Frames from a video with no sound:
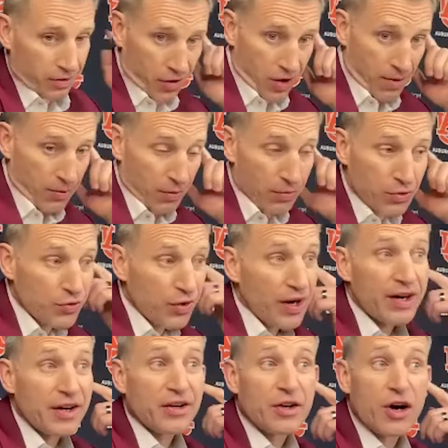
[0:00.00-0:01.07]
Auburn was
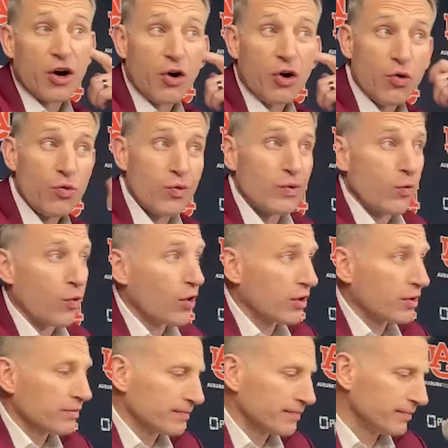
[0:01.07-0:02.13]
ready to go. We
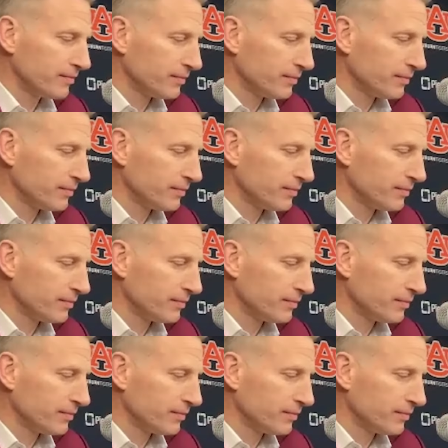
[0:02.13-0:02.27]
weren't.